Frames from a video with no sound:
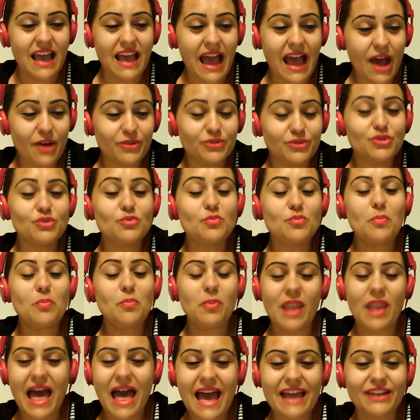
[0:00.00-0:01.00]
How do you
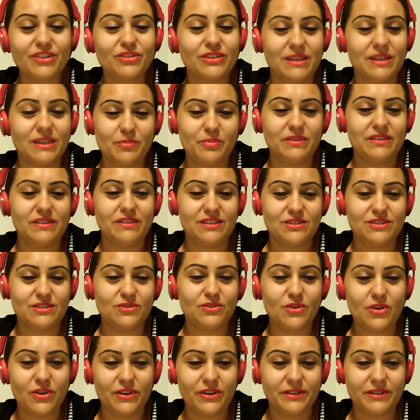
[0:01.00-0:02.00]
plan on keeping this
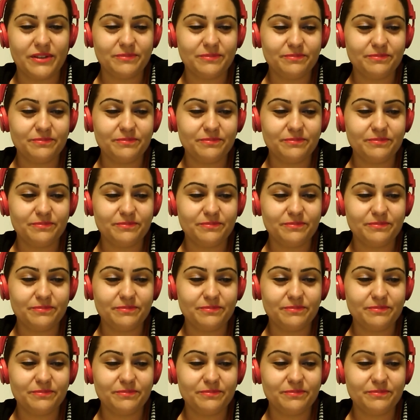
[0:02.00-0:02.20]
on going?